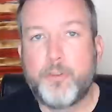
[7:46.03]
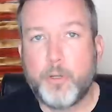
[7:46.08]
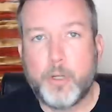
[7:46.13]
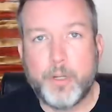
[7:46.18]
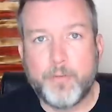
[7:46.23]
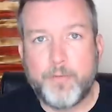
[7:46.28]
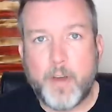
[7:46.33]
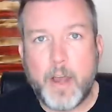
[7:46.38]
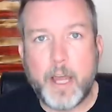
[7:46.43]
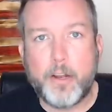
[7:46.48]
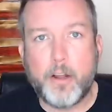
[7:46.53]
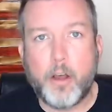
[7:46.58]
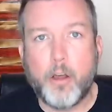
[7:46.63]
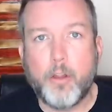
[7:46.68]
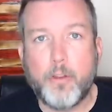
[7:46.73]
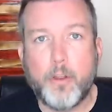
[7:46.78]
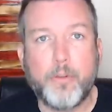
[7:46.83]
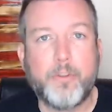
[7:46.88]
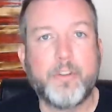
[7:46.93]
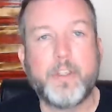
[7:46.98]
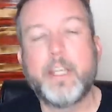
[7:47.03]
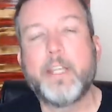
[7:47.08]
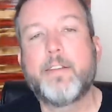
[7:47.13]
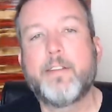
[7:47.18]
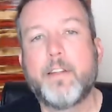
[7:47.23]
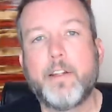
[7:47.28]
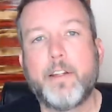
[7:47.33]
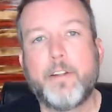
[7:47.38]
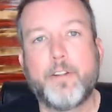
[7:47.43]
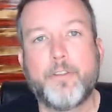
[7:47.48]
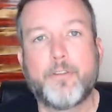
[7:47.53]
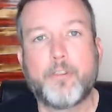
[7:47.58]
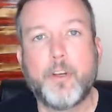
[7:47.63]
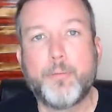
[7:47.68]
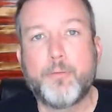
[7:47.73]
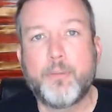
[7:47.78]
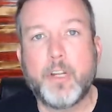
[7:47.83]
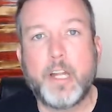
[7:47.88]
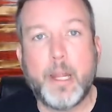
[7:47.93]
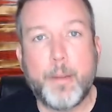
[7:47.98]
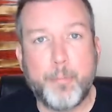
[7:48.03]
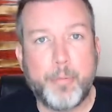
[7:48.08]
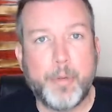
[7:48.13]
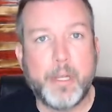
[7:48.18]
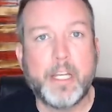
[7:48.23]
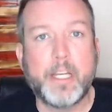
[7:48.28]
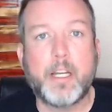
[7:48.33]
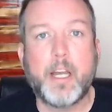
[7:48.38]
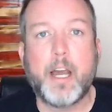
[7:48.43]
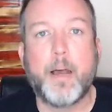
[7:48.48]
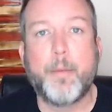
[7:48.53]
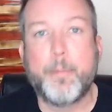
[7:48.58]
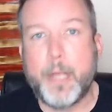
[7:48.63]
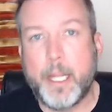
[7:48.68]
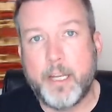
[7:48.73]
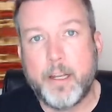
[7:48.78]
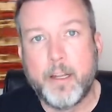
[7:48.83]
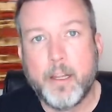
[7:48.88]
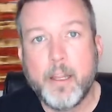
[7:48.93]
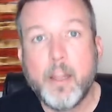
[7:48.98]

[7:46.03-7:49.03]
You can find all those links in the description and pinned comment.